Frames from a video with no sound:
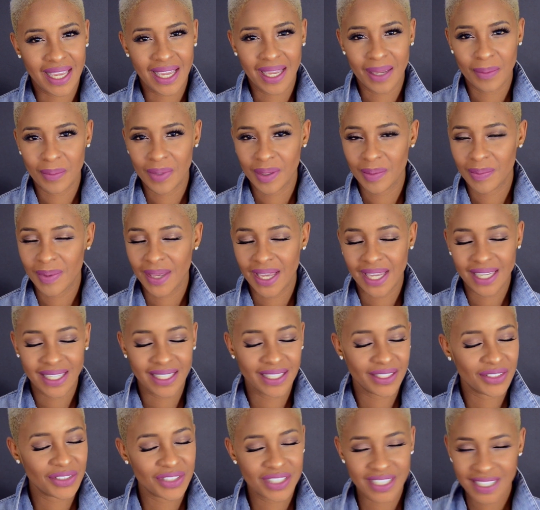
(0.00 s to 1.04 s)
and be petty.
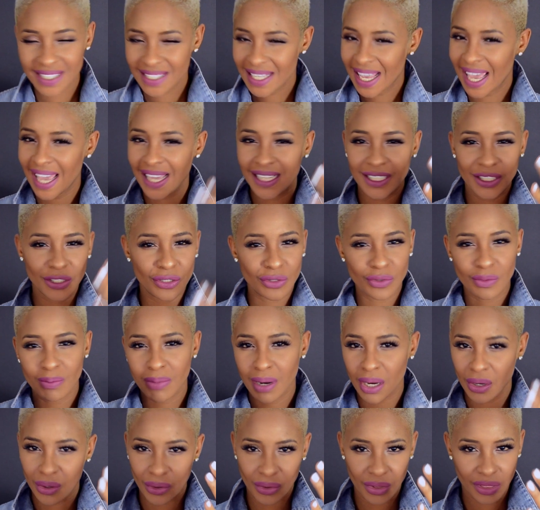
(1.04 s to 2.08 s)
You just can't do
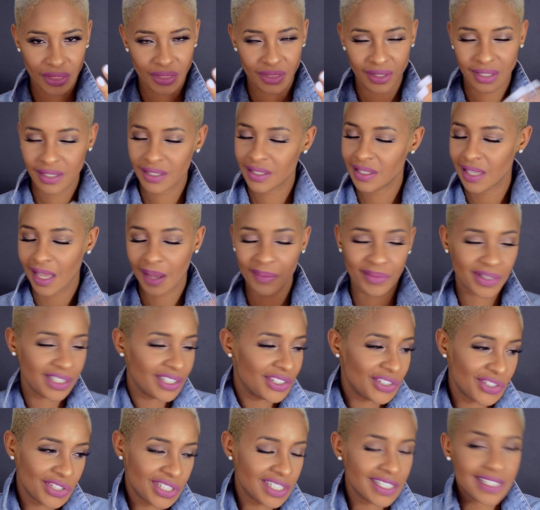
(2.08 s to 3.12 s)
both. I
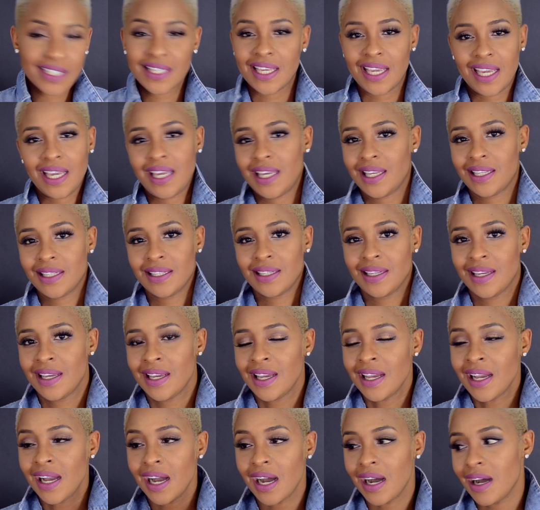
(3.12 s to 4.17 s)
mean, you just can't.
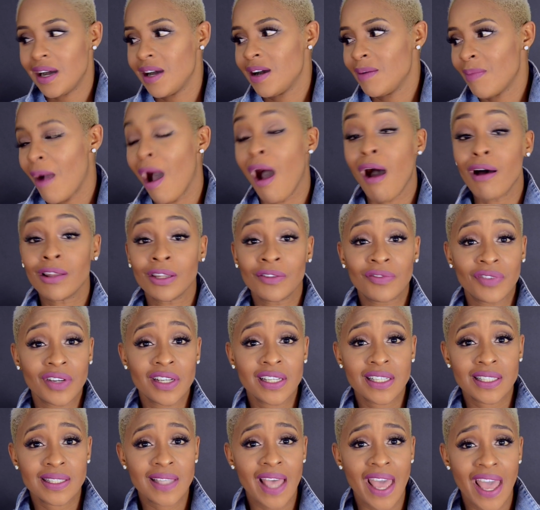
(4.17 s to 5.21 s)
Um, all of
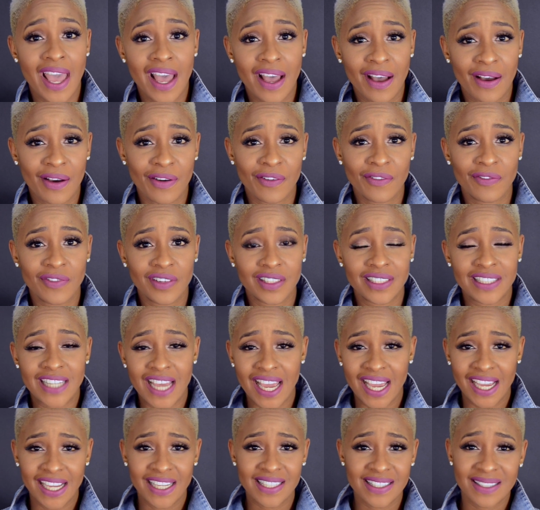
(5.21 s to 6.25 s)
us have
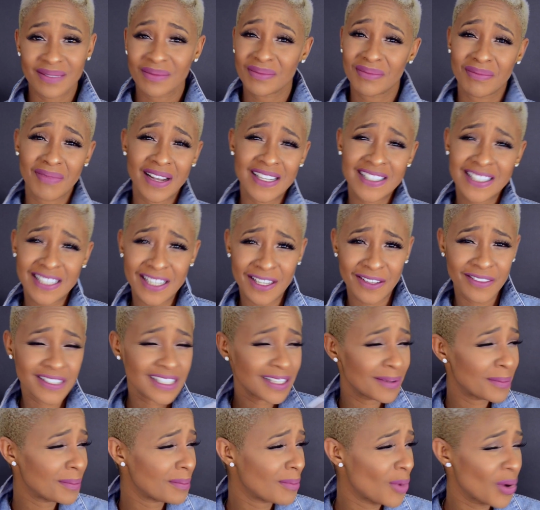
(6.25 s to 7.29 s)
days myself.
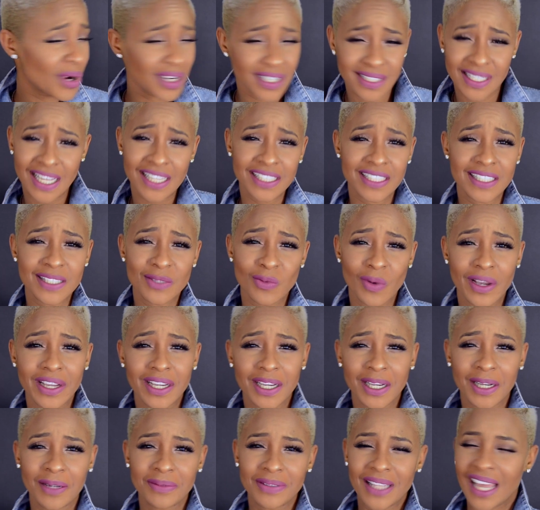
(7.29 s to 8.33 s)
Some mornings I just wake
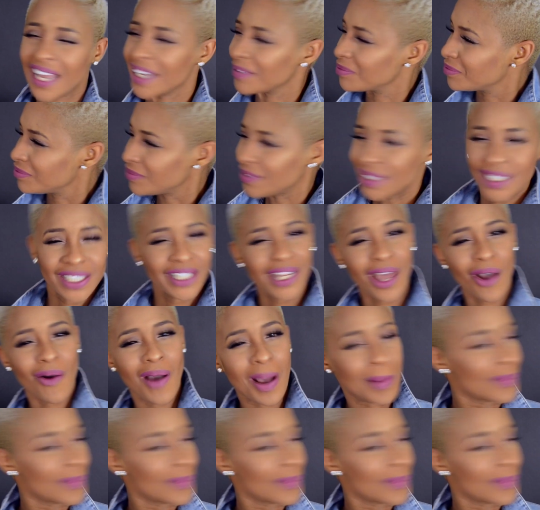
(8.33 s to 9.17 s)
up like, you know,